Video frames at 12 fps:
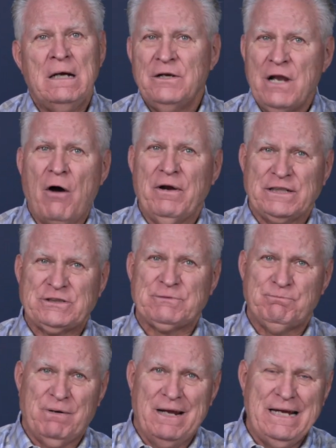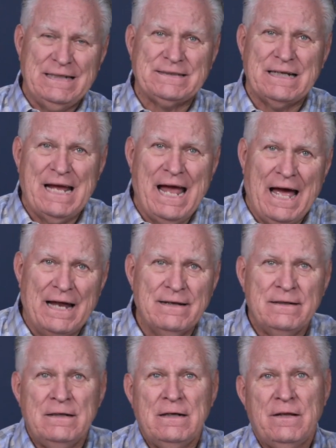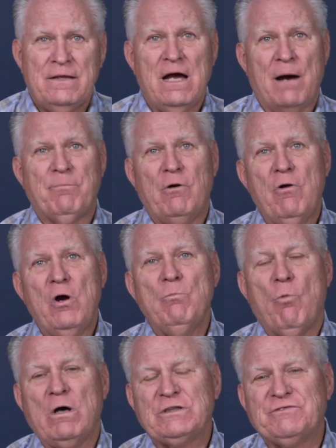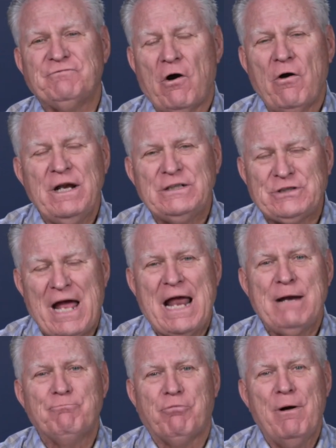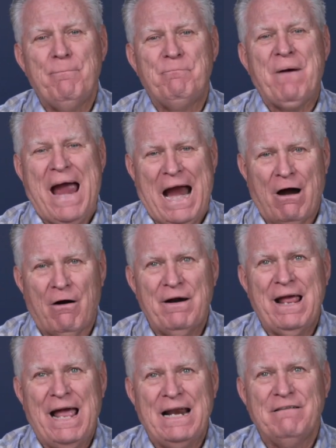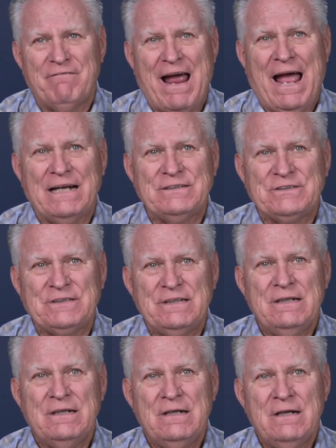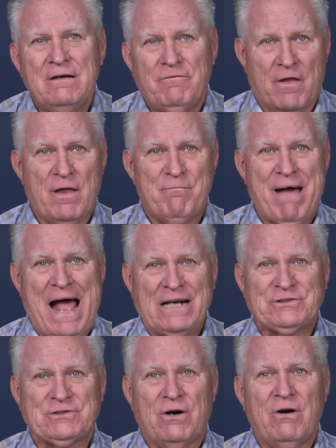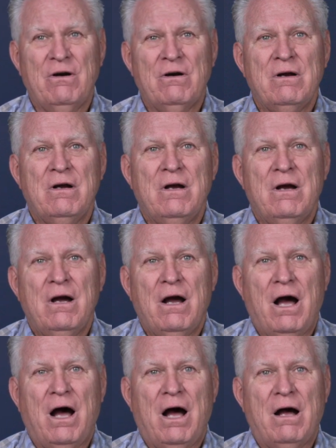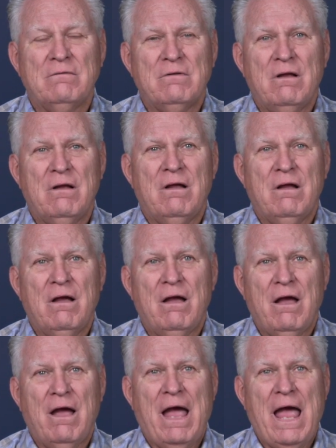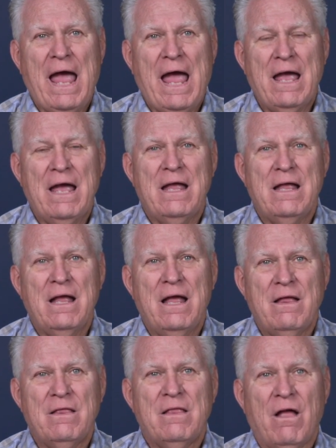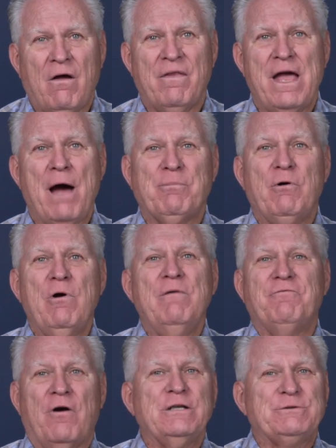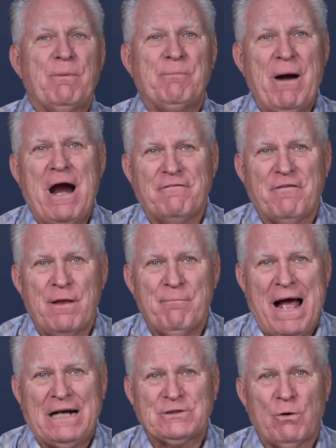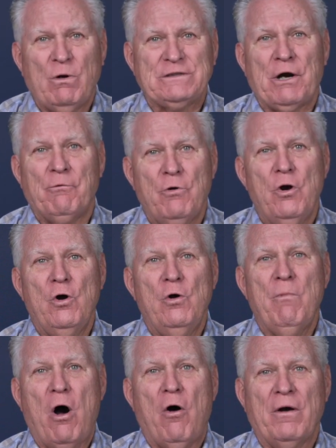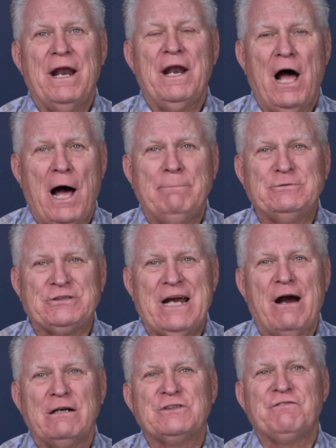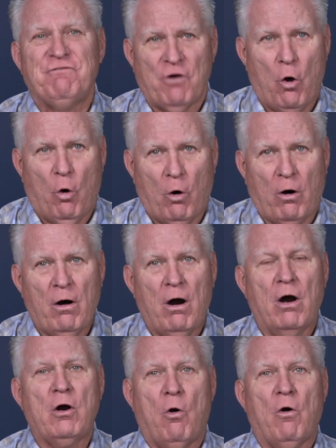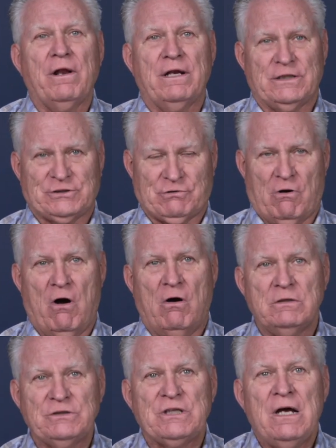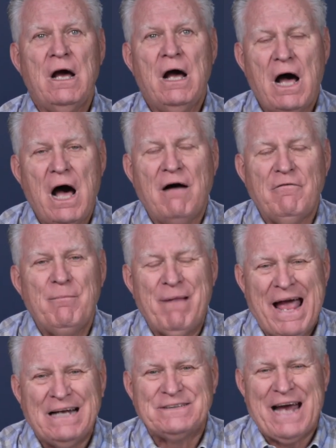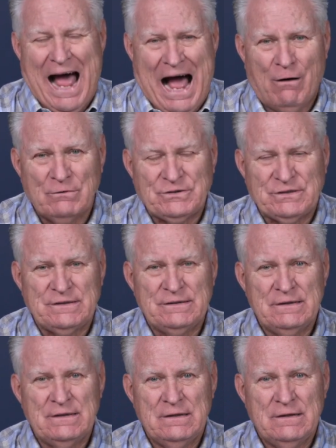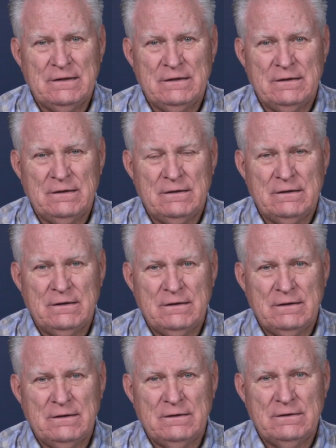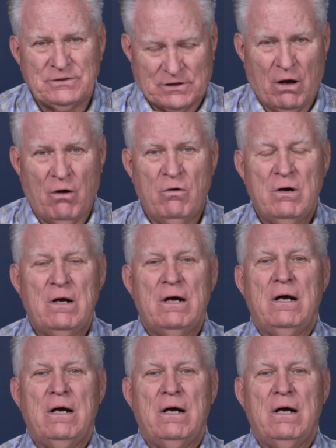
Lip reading: Notice, please, again, the upper room was furnished and prepared in advance. For the master, the upper room furnished prepared for the master was a room on an upstairs floor, according to Strong's, of a man's house. So